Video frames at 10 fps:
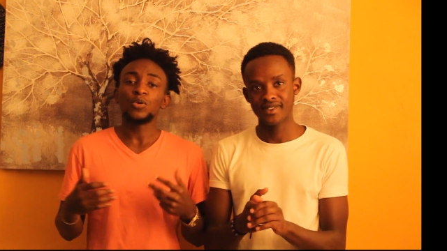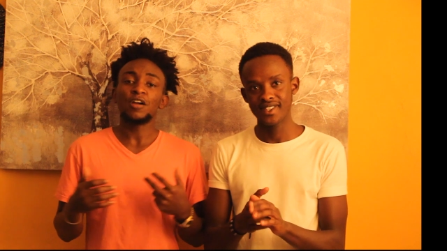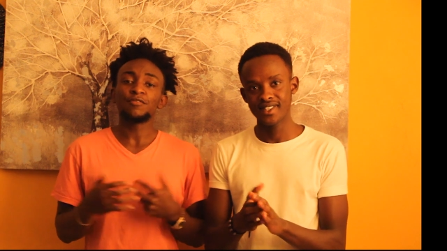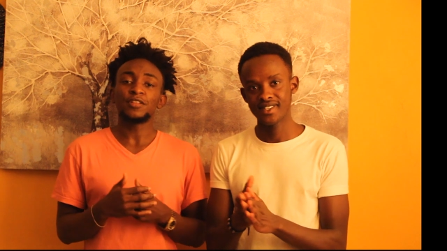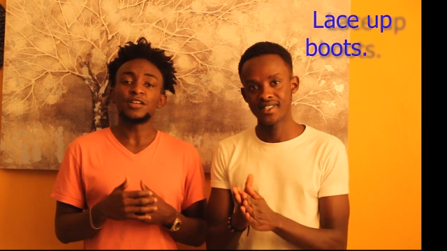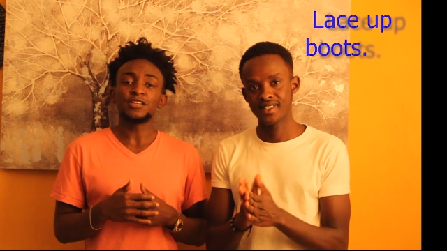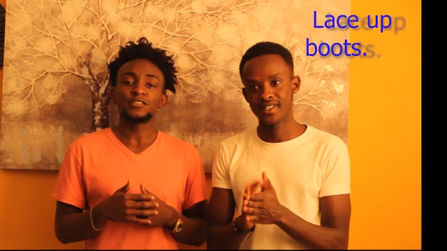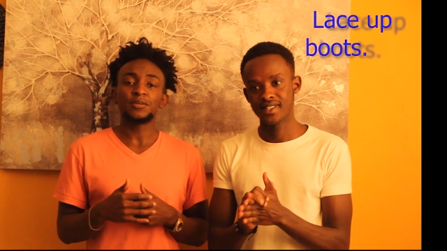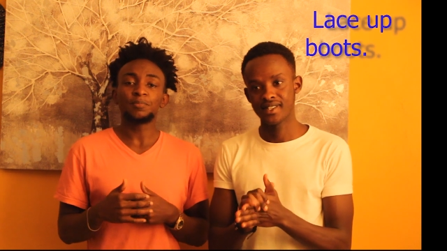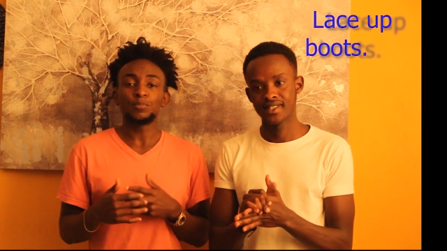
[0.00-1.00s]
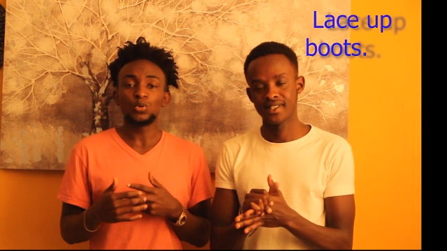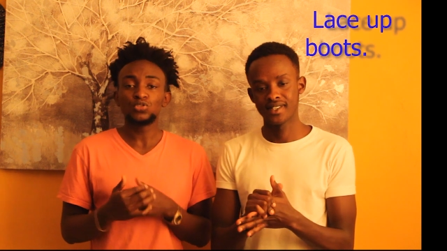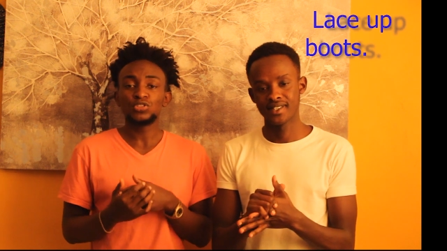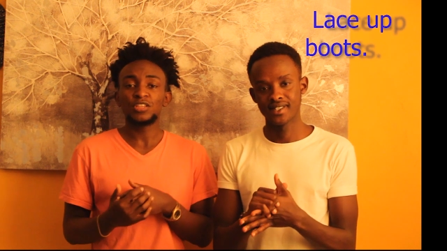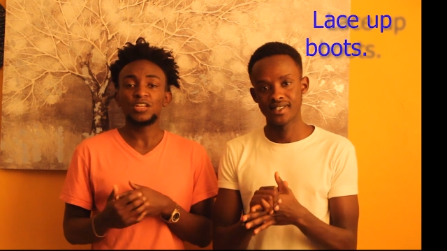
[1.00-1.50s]
Speaker 1: we have the lace up
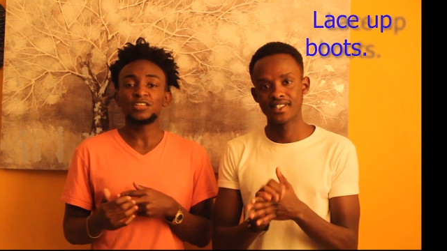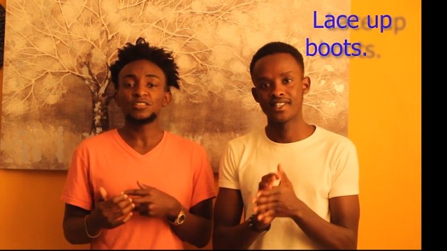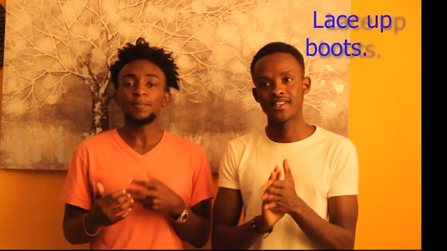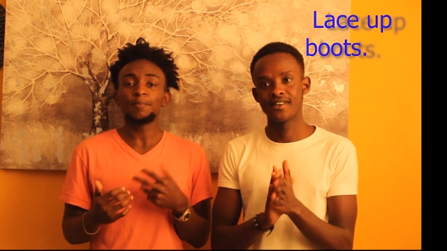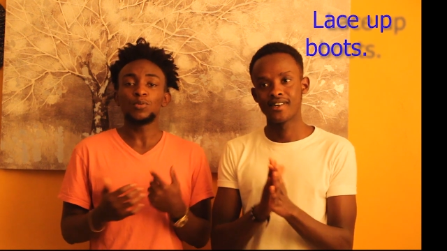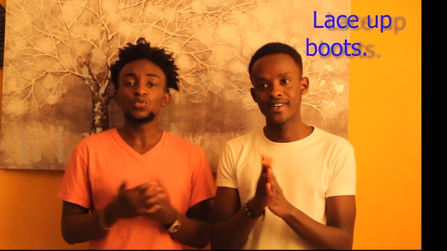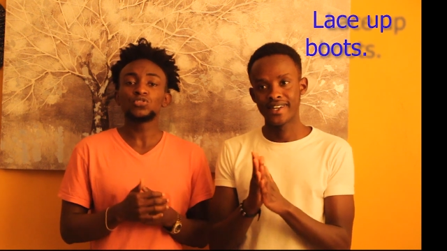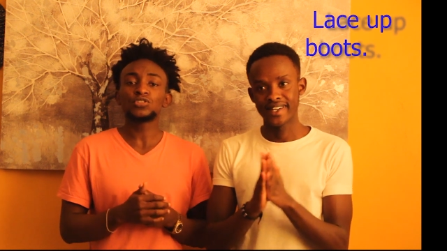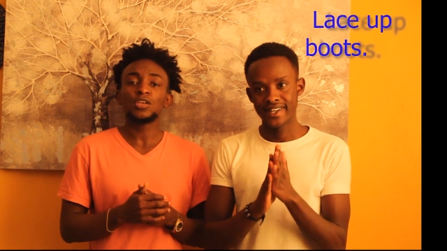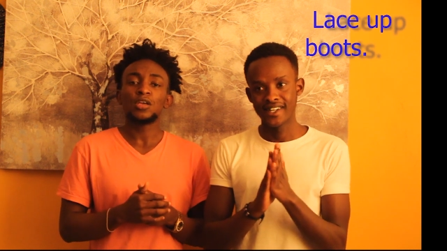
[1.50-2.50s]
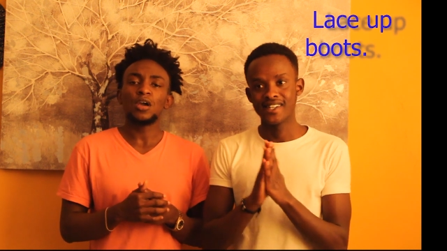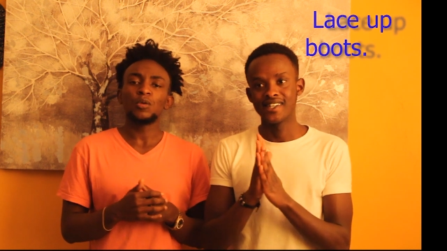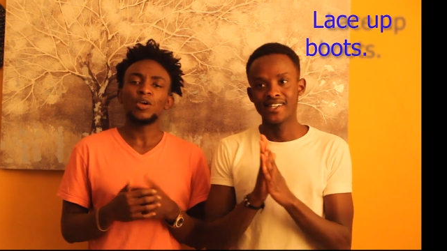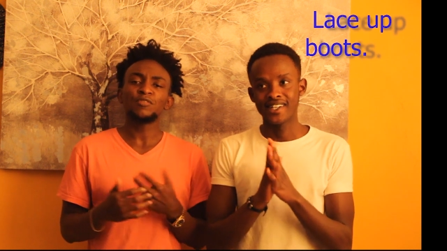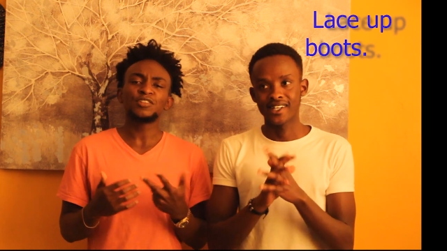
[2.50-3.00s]
boots the lace up boots
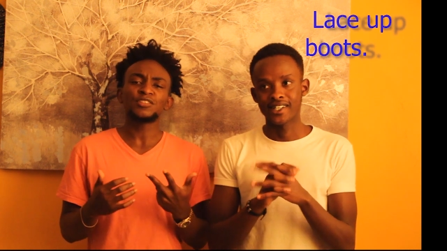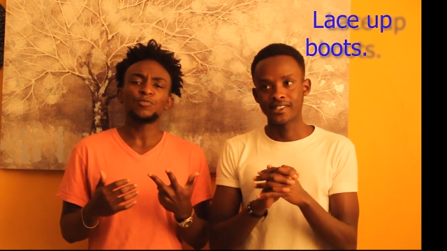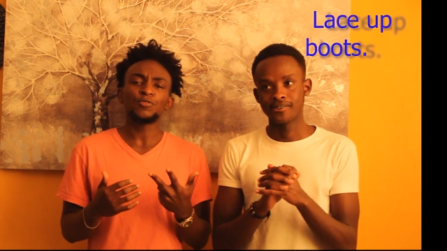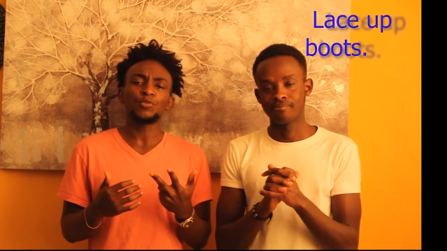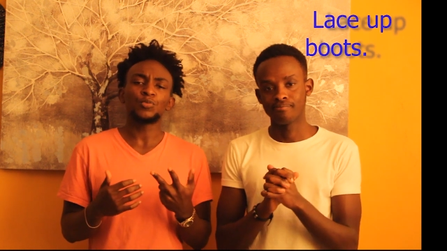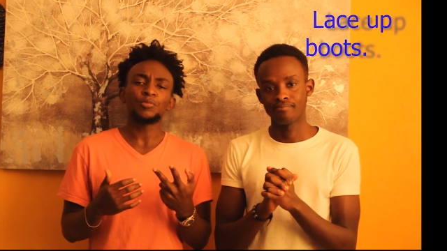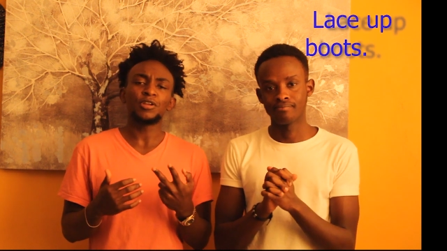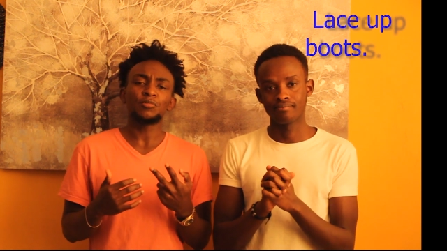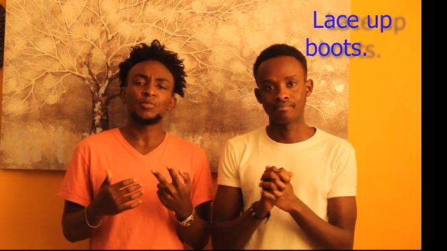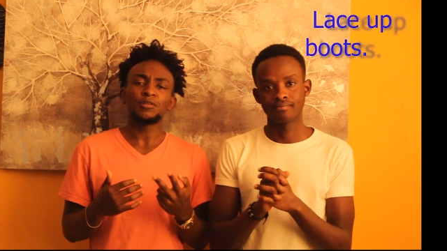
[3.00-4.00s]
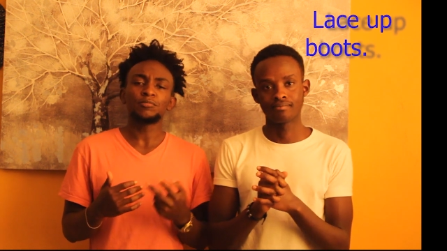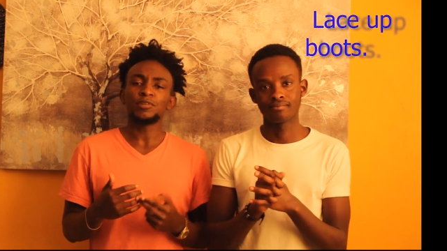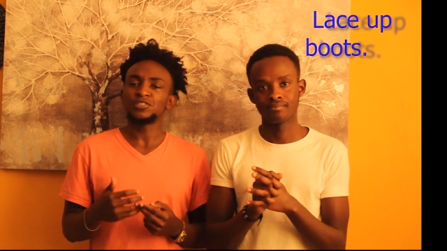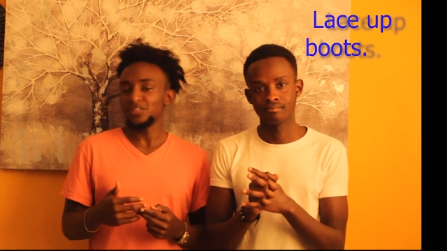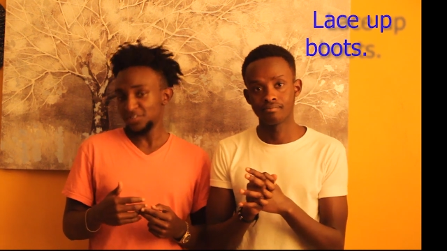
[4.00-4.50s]
uh, we have lace up for women and men
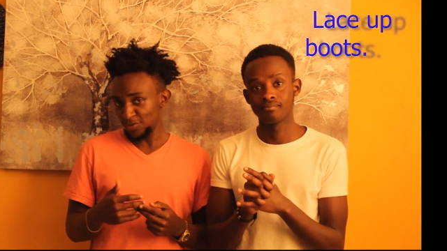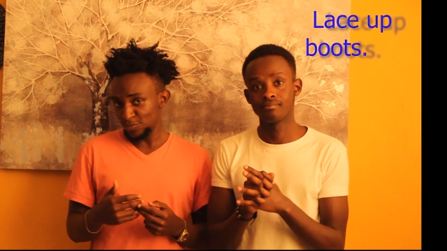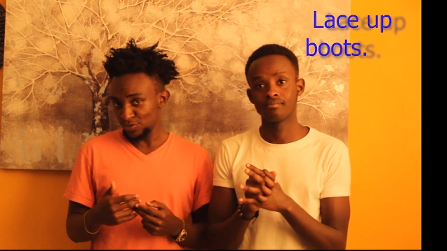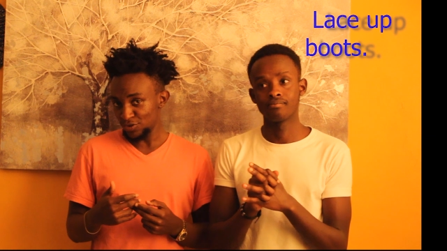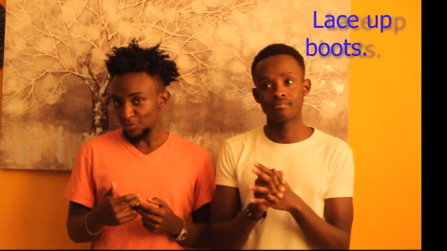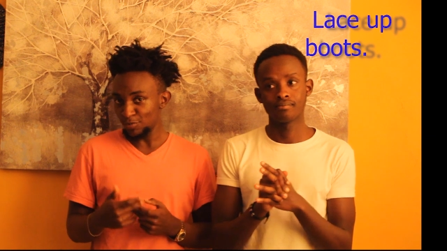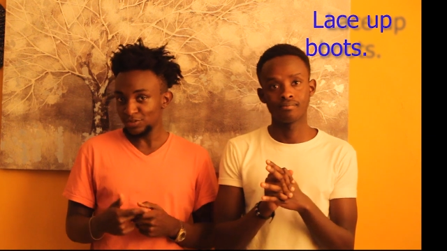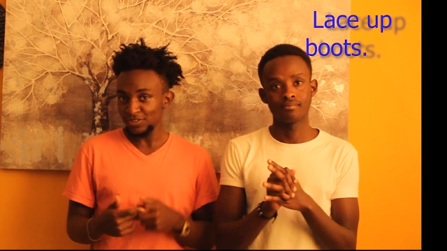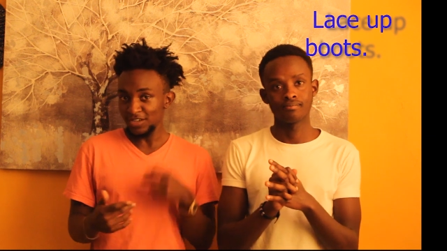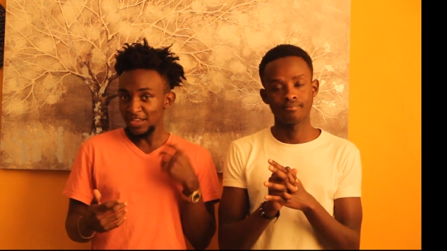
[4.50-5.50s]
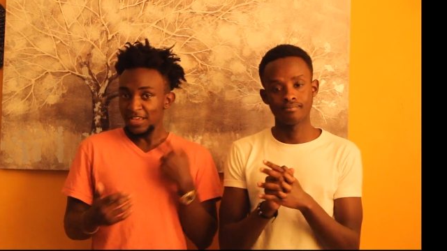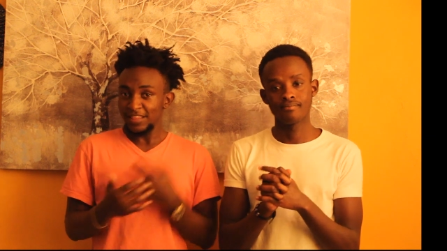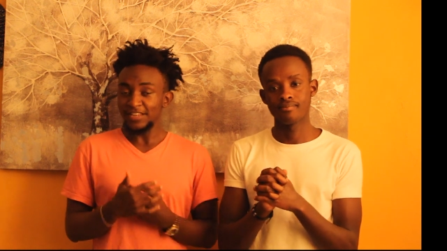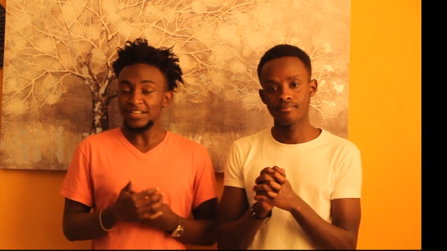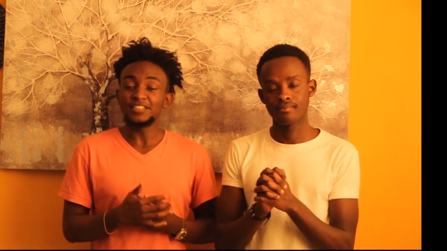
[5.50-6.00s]
but here we're talking about uh,
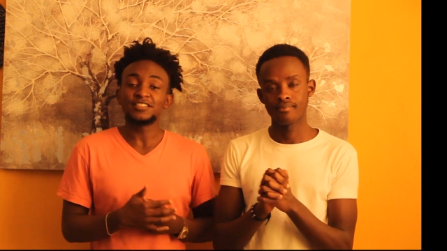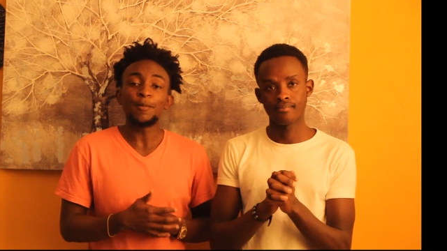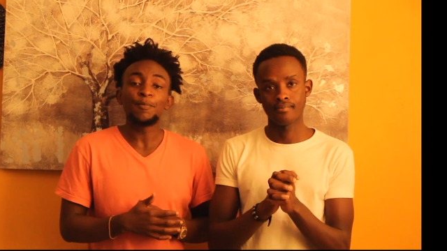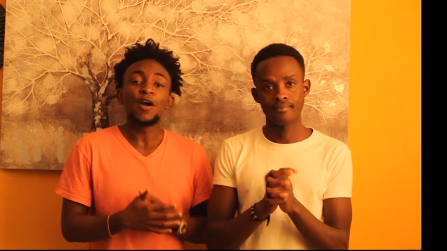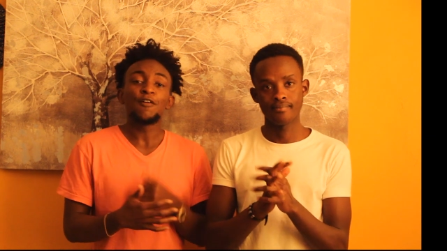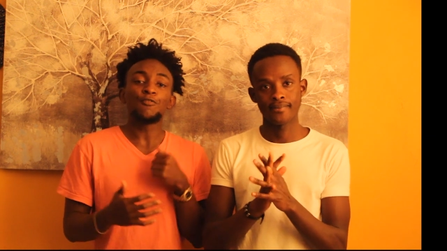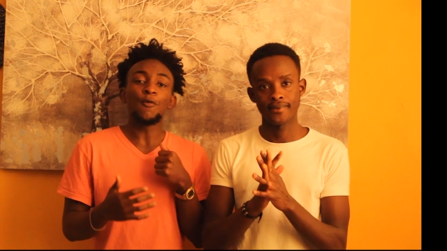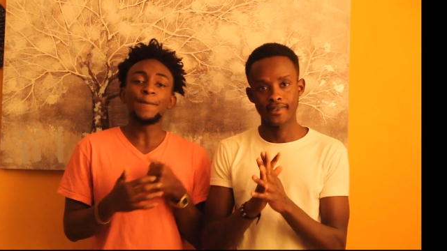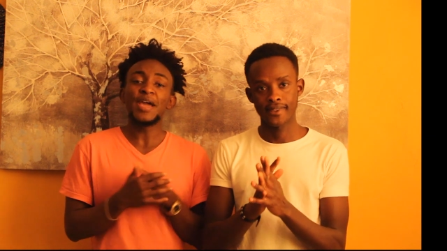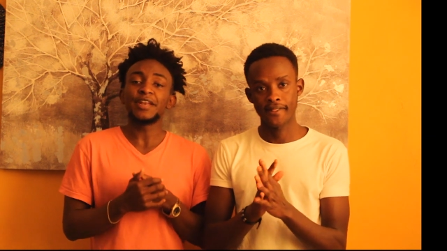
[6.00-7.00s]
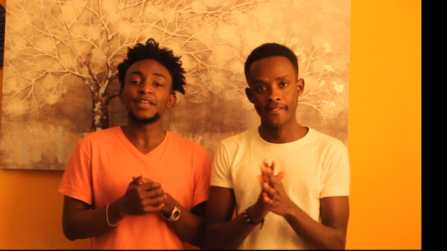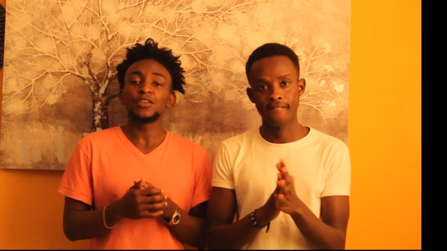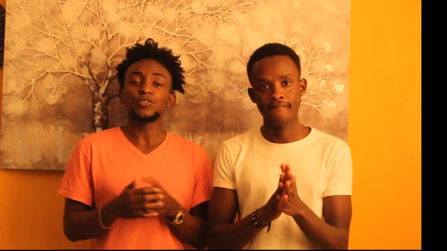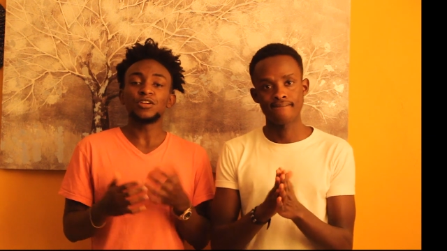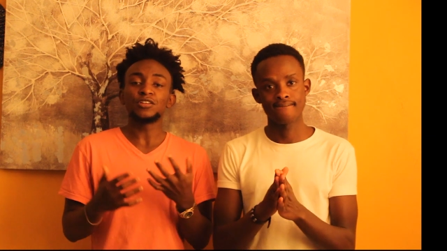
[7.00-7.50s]
the lace up for men
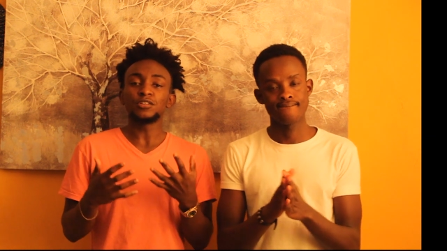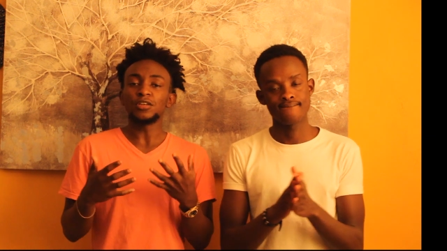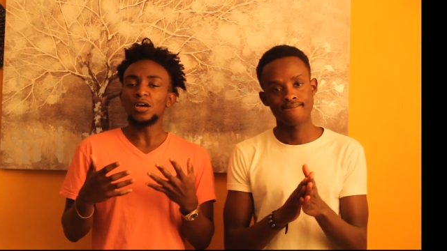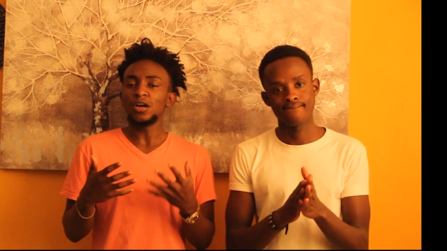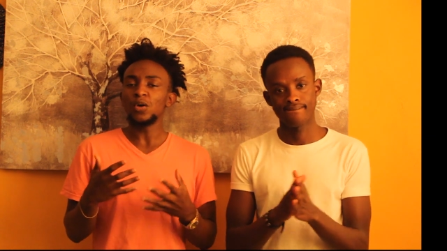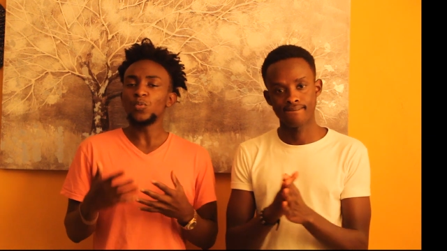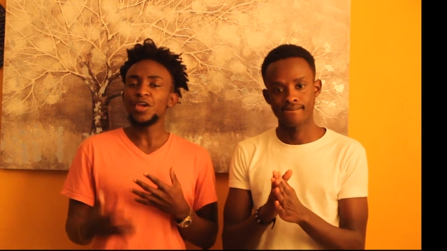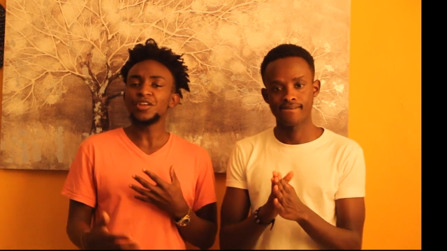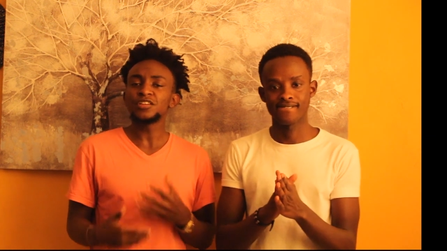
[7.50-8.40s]
you can uh, wear